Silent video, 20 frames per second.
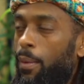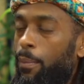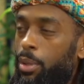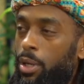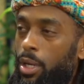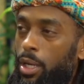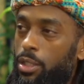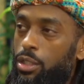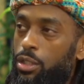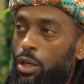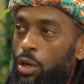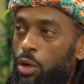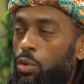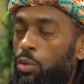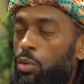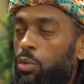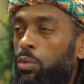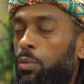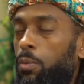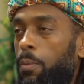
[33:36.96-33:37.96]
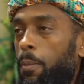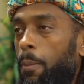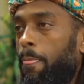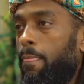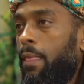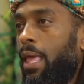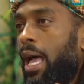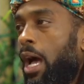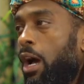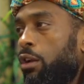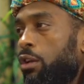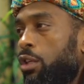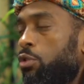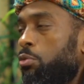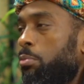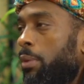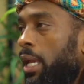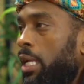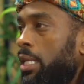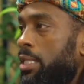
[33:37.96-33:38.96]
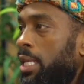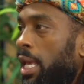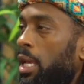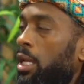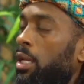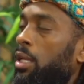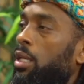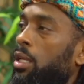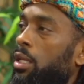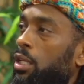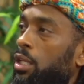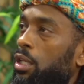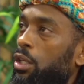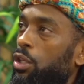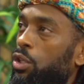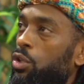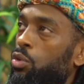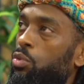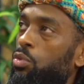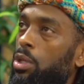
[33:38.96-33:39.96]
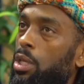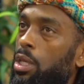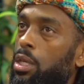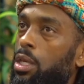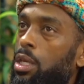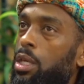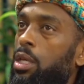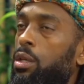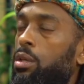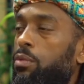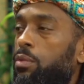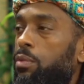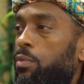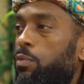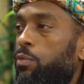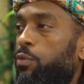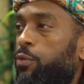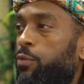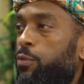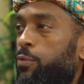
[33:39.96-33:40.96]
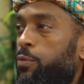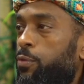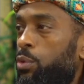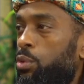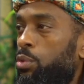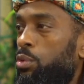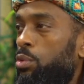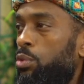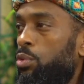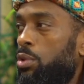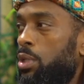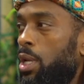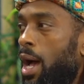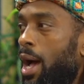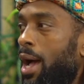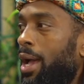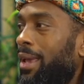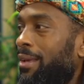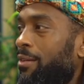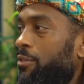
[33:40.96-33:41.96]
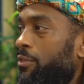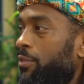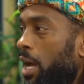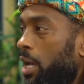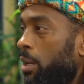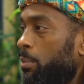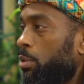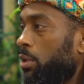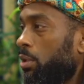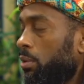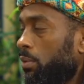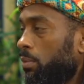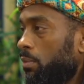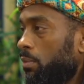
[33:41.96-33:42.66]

But so how do you maintain it? You eat foods high in fiber.